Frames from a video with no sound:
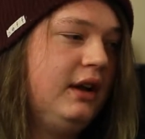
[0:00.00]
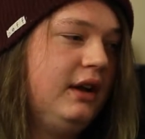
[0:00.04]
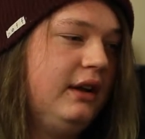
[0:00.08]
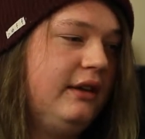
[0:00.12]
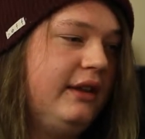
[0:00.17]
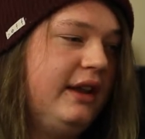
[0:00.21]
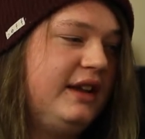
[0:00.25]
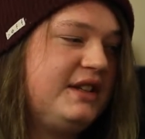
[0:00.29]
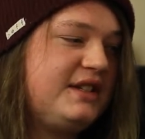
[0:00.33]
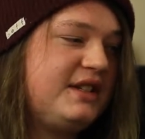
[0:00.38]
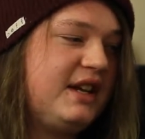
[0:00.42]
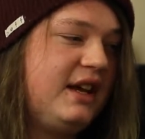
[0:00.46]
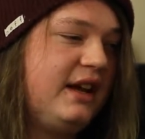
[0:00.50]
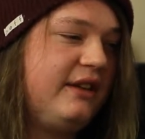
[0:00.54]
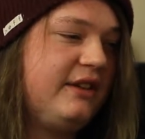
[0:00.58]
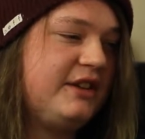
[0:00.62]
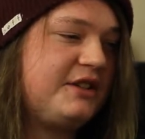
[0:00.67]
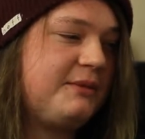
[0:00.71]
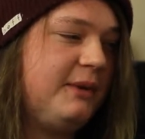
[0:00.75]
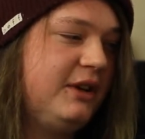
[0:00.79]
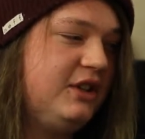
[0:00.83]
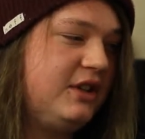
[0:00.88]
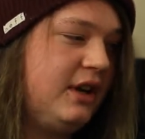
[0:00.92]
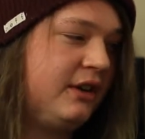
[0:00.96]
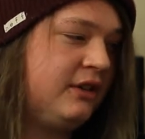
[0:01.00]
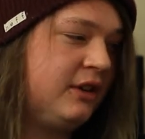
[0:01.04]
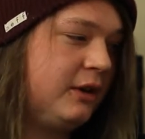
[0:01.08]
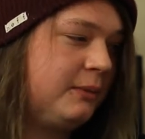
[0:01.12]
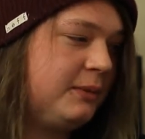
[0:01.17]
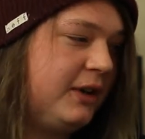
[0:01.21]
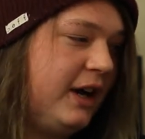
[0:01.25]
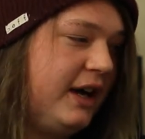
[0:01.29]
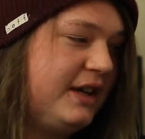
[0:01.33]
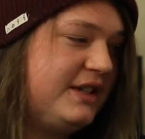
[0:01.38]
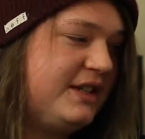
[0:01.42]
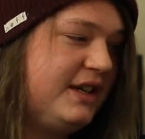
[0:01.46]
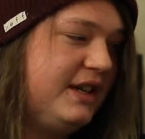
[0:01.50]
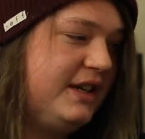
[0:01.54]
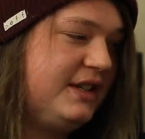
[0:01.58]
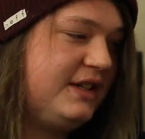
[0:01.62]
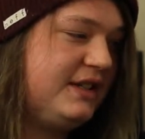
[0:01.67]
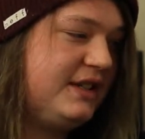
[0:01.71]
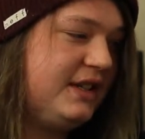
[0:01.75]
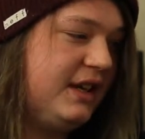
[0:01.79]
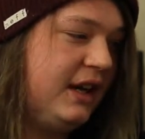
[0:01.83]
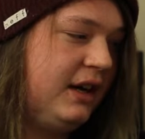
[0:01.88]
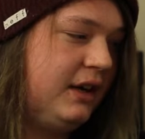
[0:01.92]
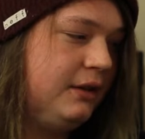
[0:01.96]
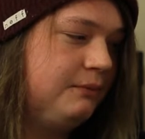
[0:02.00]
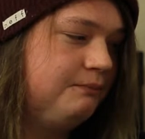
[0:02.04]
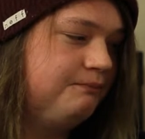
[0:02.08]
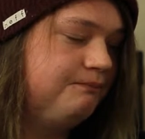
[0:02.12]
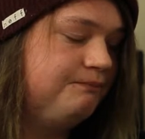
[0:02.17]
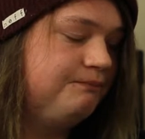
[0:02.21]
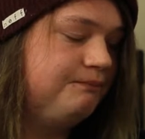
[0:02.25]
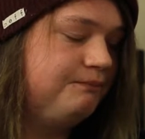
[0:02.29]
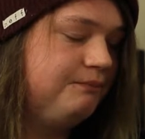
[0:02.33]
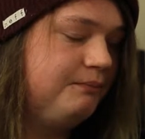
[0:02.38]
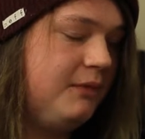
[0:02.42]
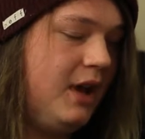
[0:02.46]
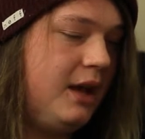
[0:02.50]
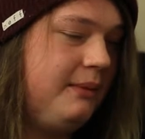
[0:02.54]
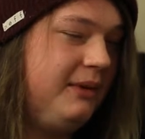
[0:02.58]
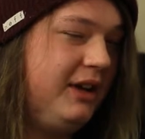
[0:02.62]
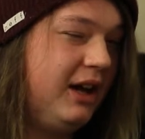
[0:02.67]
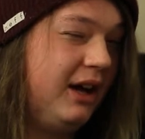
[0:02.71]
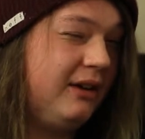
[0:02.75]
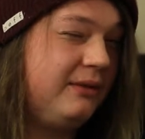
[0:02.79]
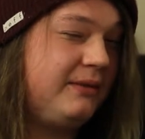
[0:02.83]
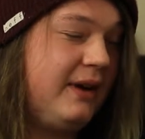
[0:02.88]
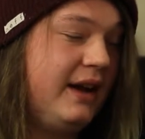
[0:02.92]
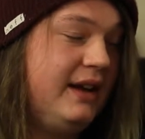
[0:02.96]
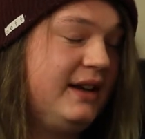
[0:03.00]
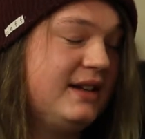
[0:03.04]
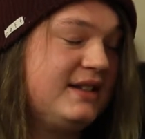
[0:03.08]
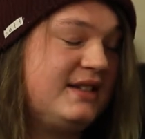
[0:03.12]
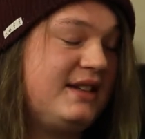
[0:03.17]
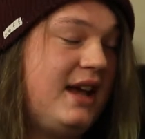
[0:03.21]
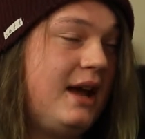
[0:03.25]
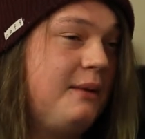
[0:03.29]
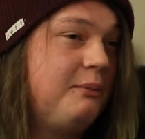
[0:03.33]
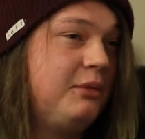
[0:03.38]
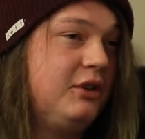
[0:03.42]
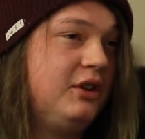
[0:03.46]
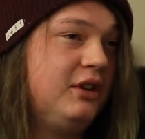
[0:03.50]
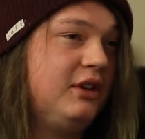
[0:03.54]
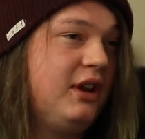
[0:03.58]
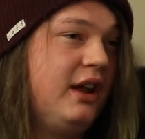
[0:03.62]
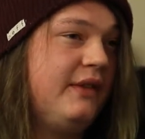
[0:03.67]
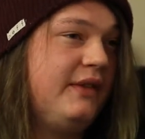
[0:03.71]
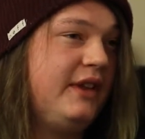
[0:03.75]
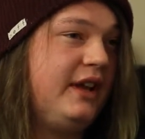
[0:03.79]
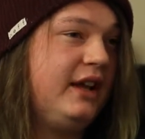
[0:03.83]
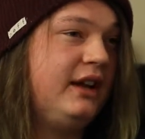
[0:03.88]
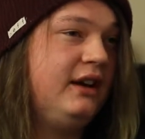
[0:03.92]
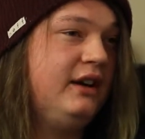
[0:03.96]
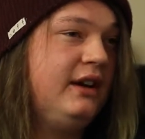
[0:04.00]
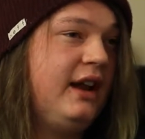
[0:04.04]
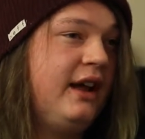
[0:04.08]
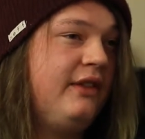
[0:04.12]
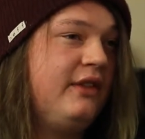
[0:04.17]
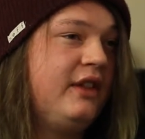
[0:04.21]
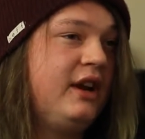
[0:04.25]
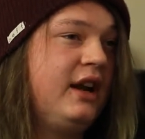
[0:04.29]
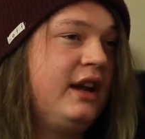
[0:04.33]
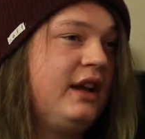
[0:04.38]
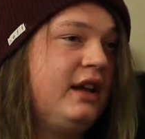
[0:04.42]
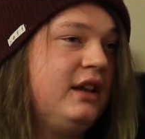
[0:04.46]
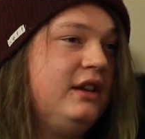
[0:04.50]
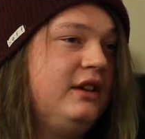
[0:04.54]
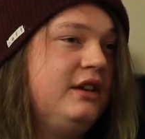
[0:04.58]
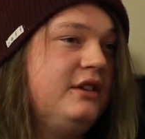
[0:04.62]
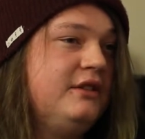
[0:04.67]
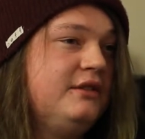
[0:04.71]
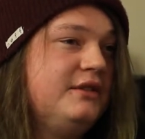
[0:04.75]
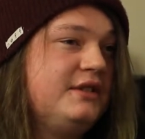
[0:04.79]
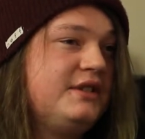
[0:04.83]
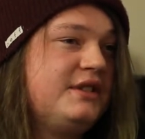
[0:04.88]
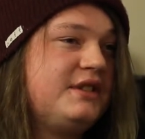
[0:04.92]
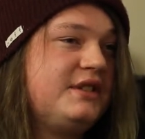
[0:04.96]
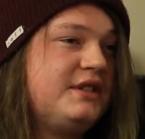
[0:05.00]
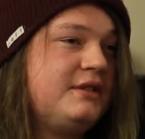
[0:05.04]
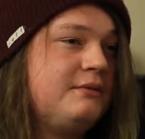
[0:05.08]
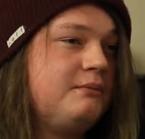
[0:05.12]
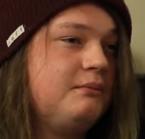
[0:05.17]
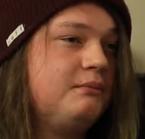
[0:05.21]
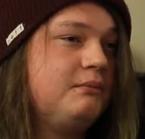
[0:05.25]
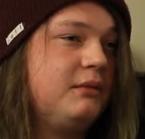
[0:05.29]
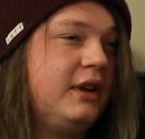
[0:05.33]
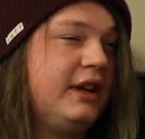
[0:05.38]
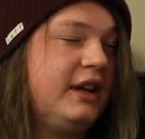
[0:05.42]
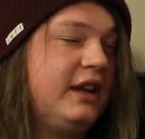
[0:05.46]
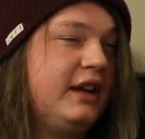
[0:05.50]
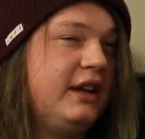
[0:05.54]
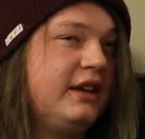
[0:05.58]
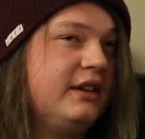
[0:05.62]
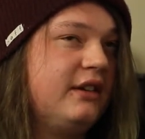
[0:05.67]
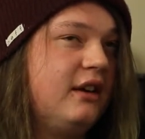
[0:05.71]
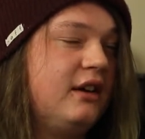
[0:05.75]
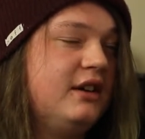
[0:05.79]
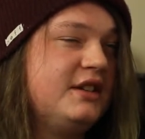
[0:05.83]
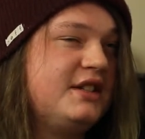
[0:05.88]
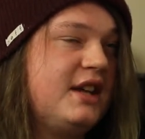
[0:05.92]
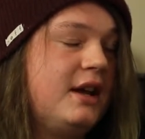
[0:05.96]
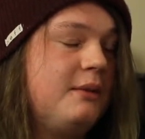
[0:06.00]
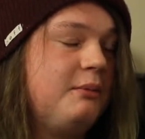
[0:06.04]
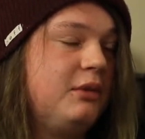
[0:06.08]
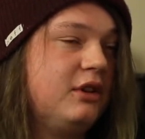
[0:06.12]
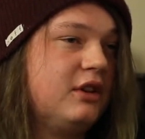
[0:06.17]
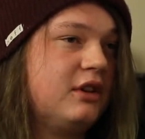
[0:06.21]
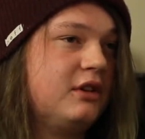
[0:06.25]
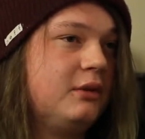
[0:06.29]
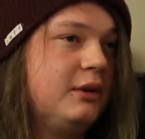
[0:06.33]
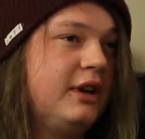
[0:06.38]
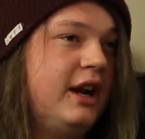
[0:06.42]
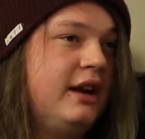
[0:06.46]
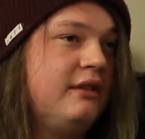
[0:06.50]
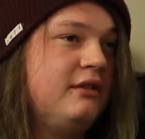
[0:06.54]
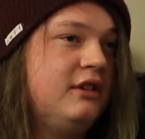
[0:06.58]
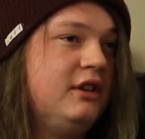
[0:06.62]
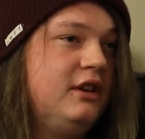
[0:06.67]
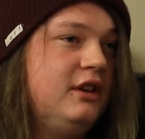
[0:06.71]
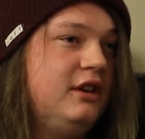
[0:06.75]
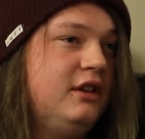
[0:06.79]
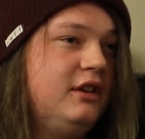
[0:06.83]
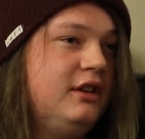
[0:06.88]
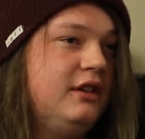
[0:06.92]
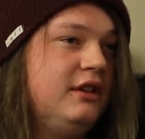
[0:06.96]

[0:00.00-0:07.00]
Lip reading: That's my general process. Maybe I'll find a sample on the internet that I can use, like a guitar sample or whatever.